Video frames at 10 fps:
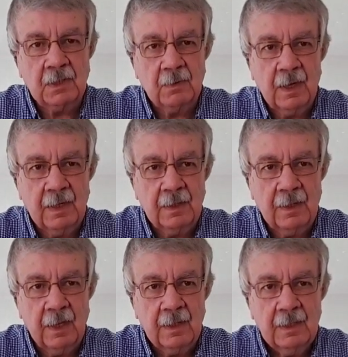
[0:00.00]
the way
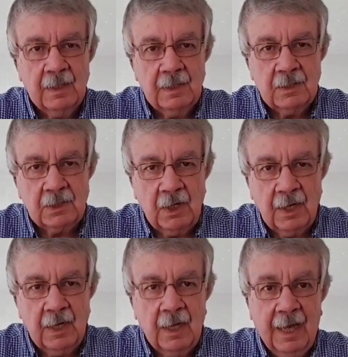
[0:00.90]
that
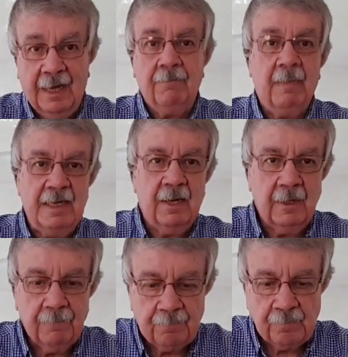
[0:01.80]
Tyler and Mina